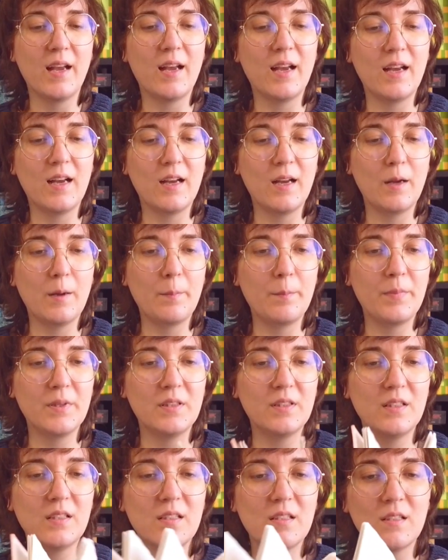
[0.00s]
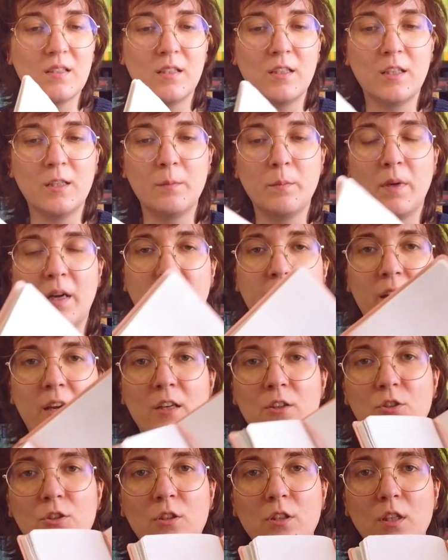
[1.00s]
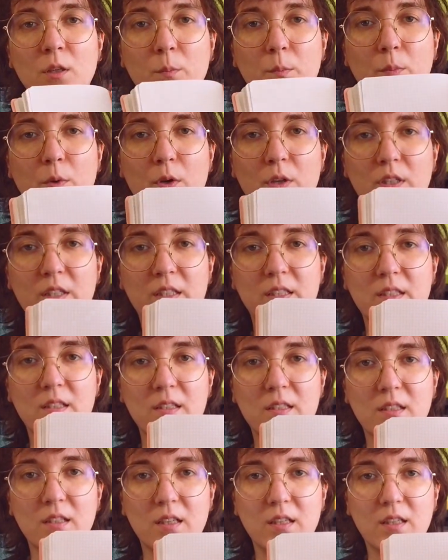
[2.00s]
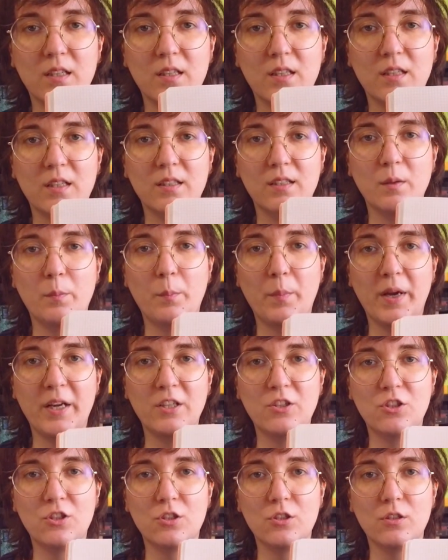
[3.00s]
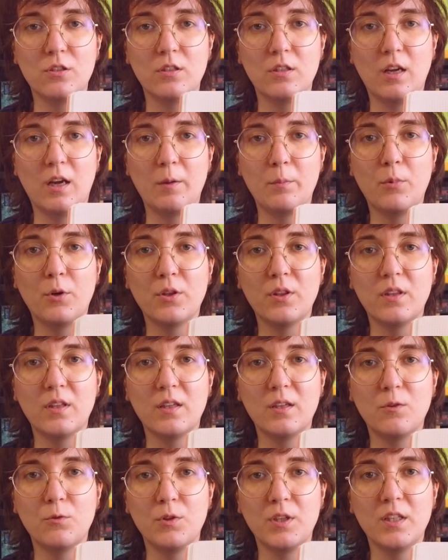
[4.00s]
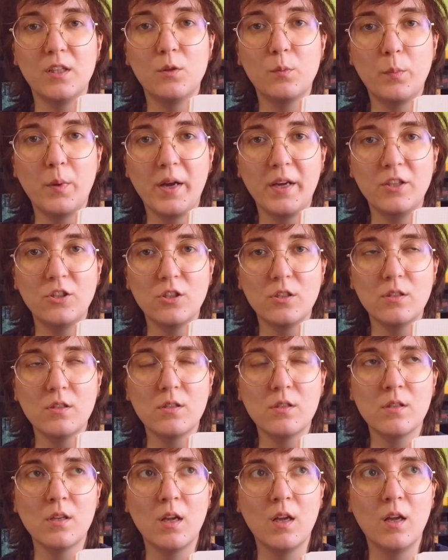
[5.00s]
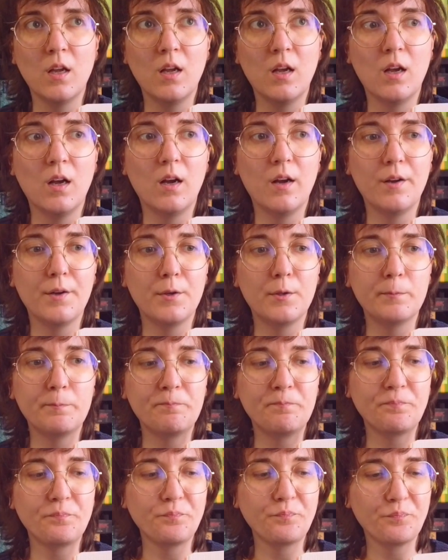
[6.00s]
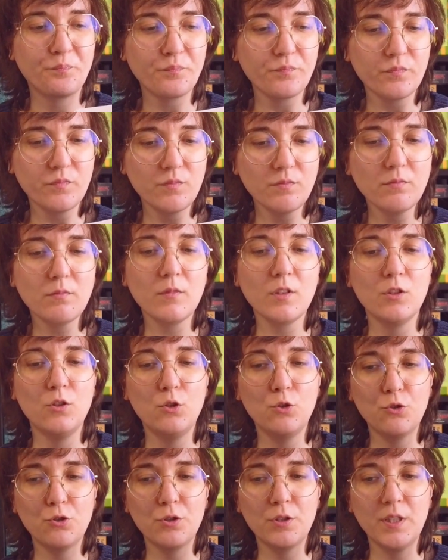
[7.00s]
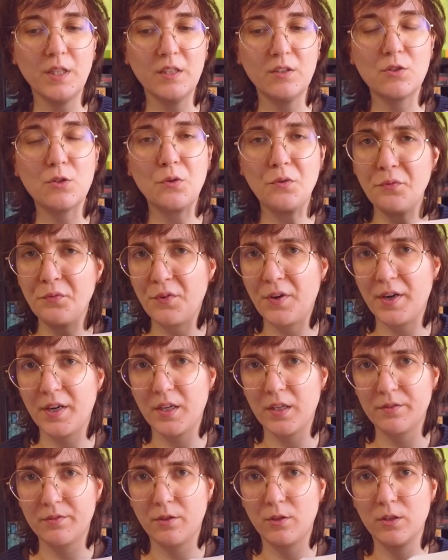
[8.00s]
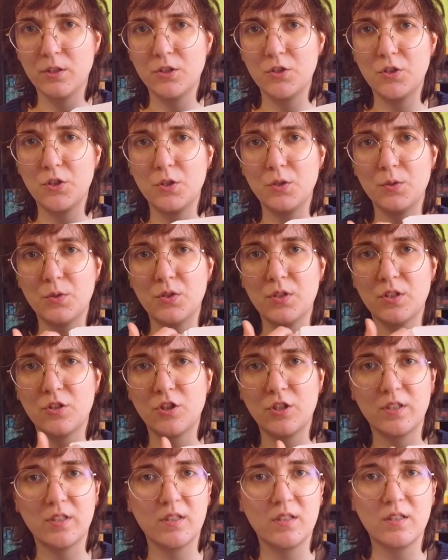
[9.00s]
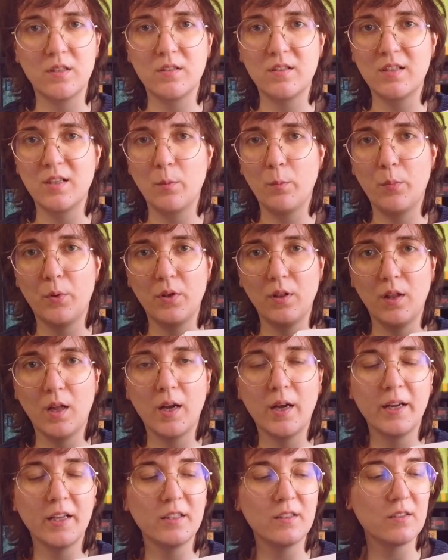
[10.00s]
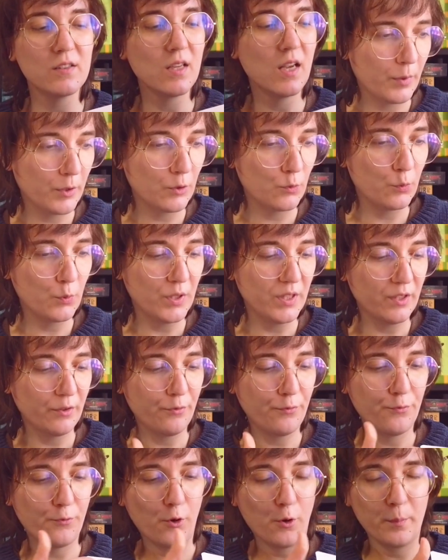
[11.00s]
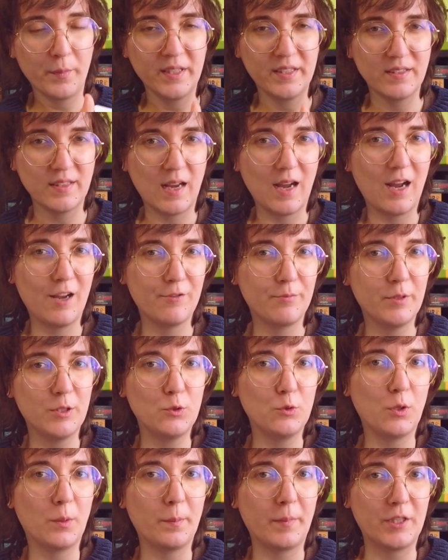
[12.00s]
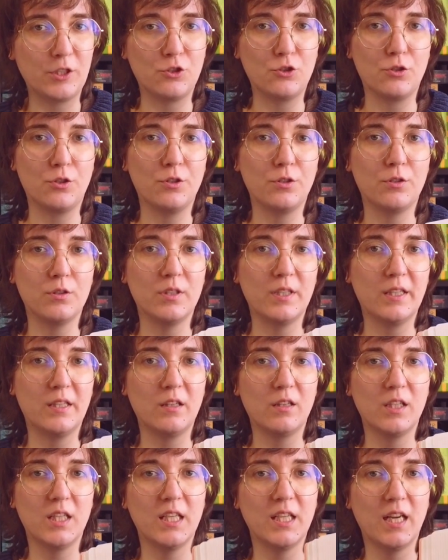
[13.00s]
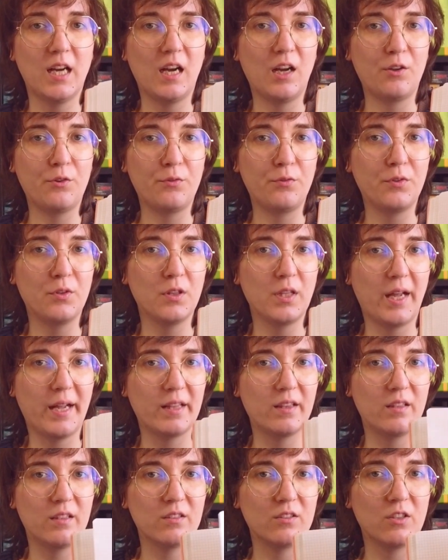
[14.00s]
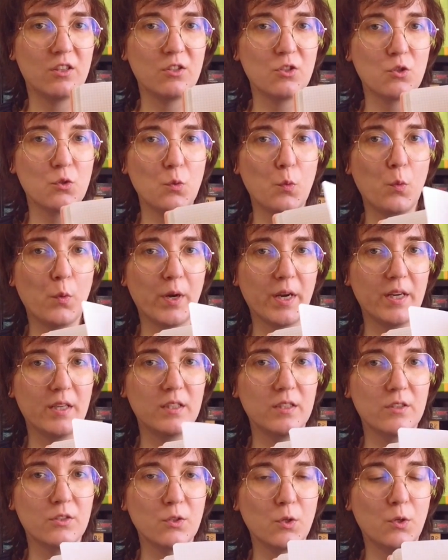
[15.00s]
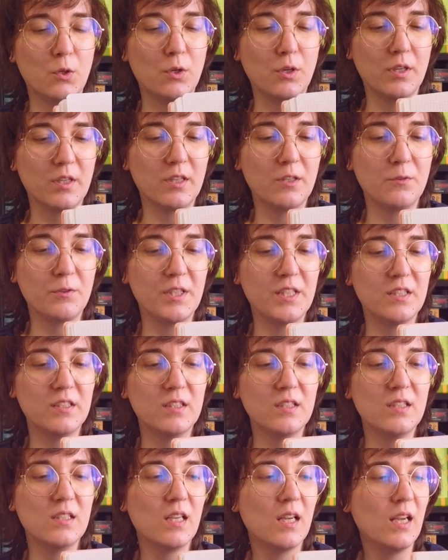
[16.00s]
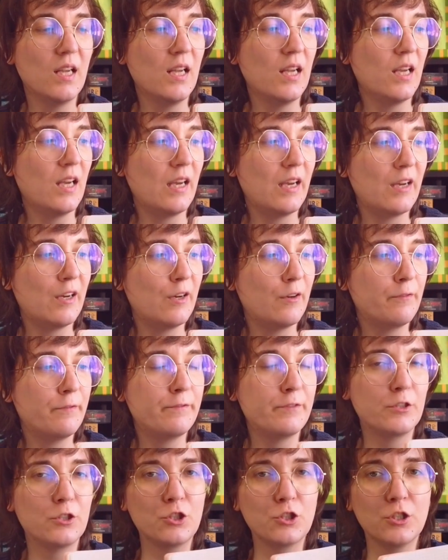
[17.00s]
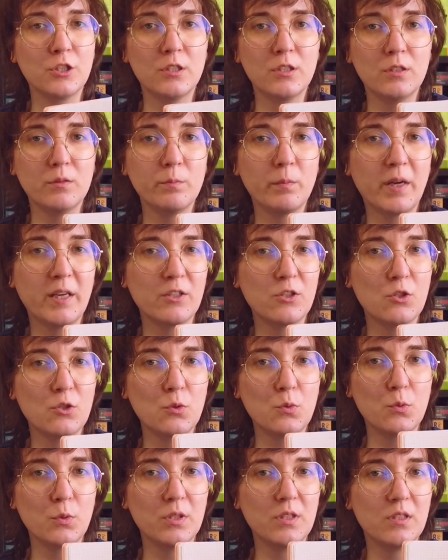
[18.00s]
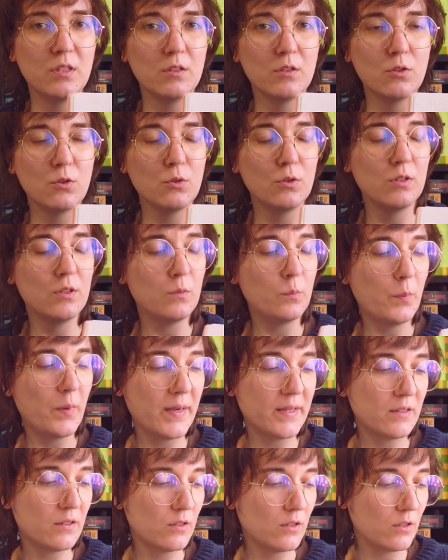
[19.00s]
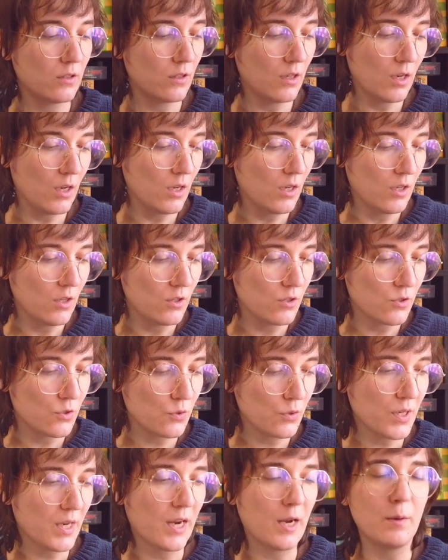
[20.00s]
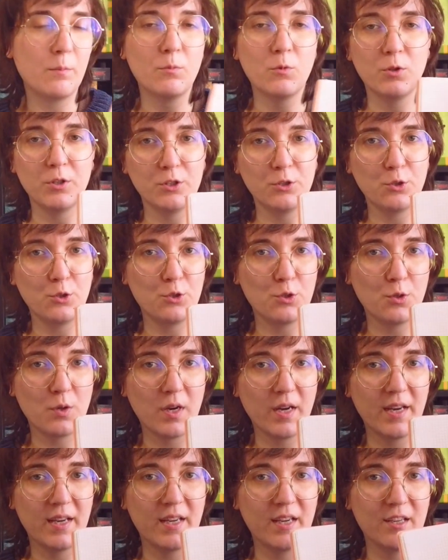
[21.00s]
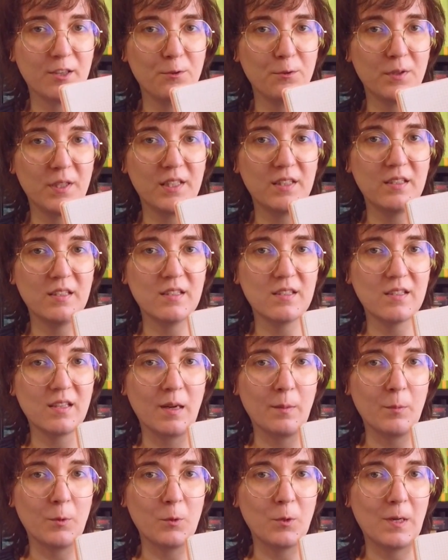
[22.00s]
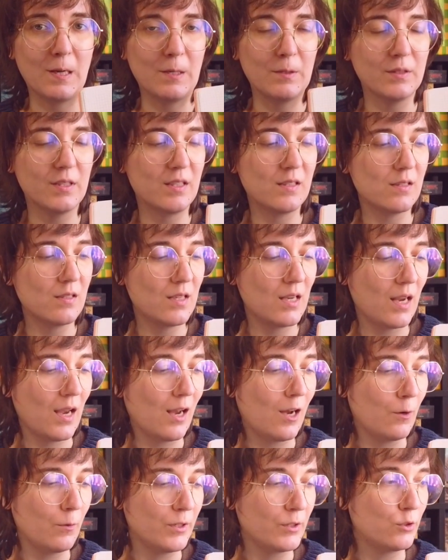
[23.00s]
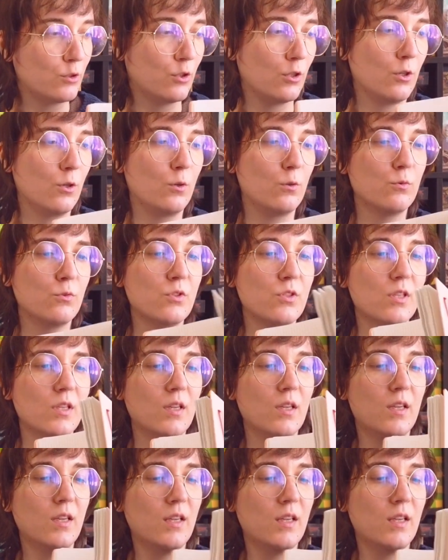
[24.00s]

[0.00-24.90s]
But this time I actually bought I bought the gridded pages. Um, Usually, so far, I've always used just simple lines, but with the format I've been doing my journal lately, I feel like a squared or a gridded version might suit it better. So yeah, I'm going to try a grid this time around and see how it goes.